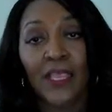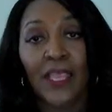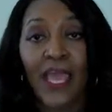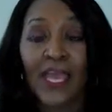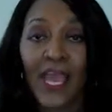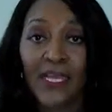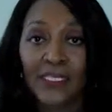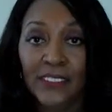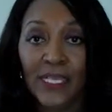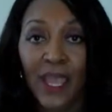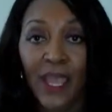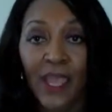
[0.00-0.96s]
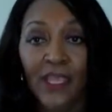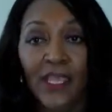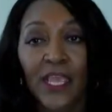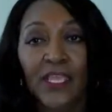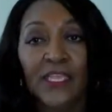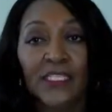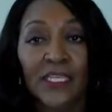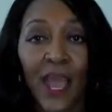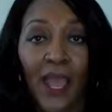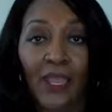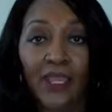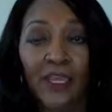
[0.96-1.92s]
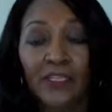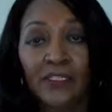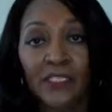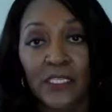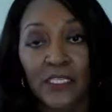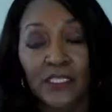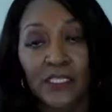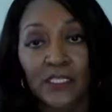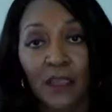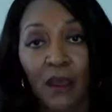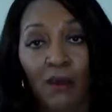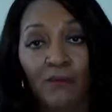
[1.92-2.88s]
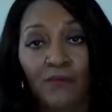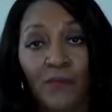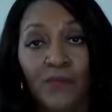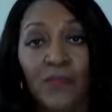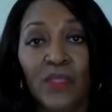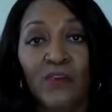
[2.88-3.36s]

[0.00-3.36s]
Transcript: Like I said, the diet consists of